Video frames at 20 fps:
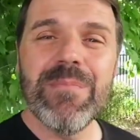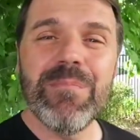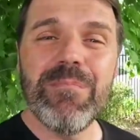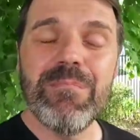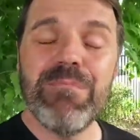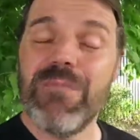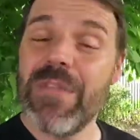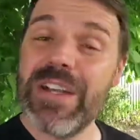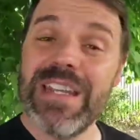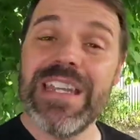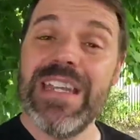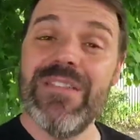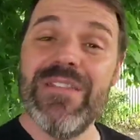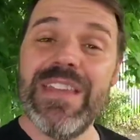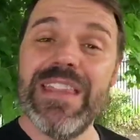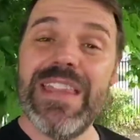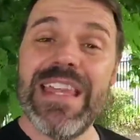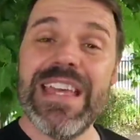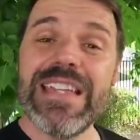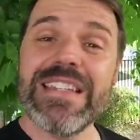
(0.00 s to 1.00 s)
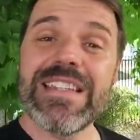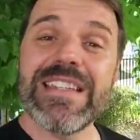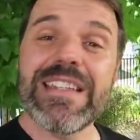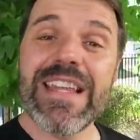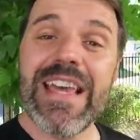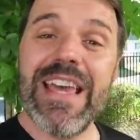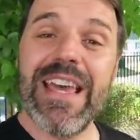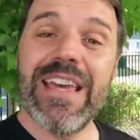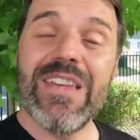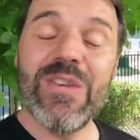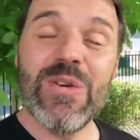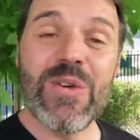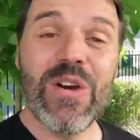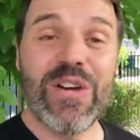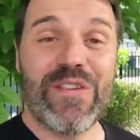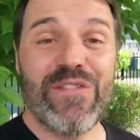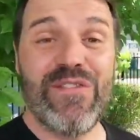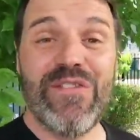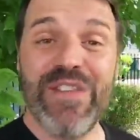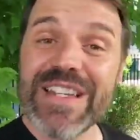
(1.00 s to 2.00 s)
not even that you
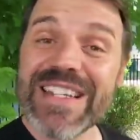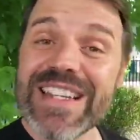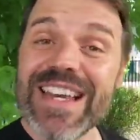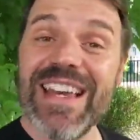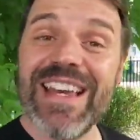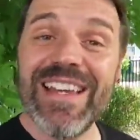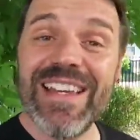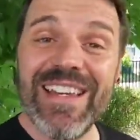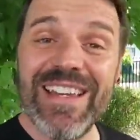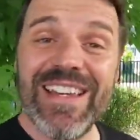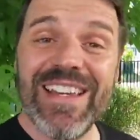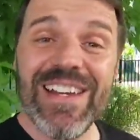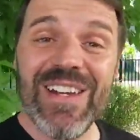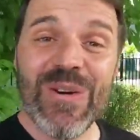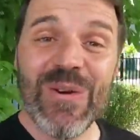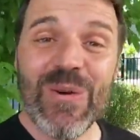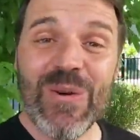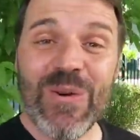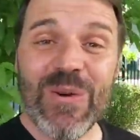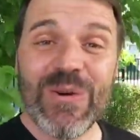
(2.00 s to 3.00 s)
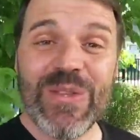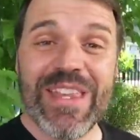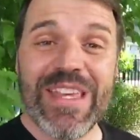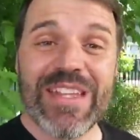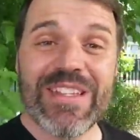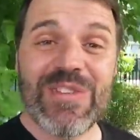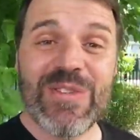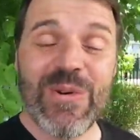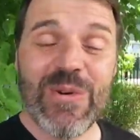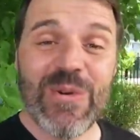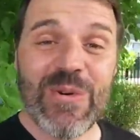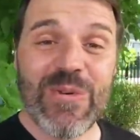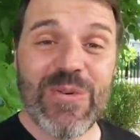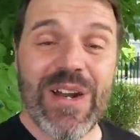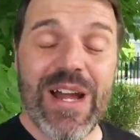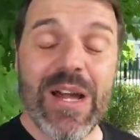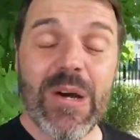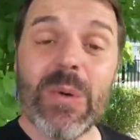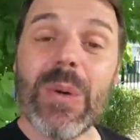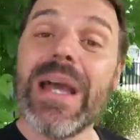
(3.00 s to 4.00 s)
got fitter or that your
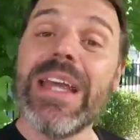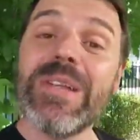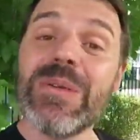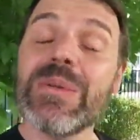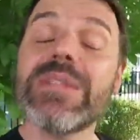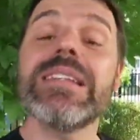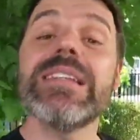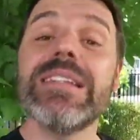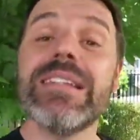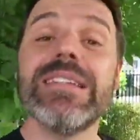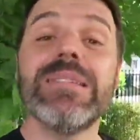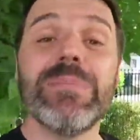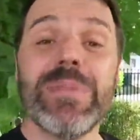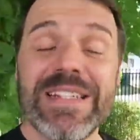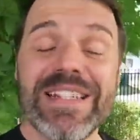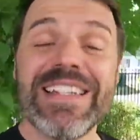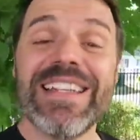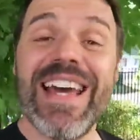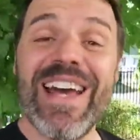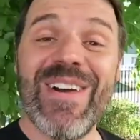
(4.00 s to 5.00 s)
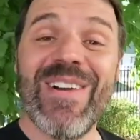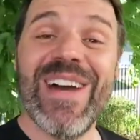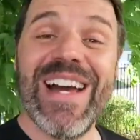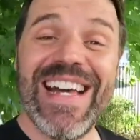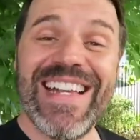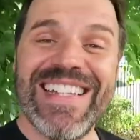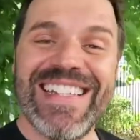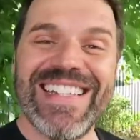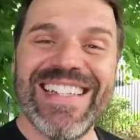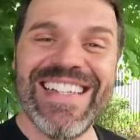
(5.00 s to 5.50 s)
weight was a little bit lower,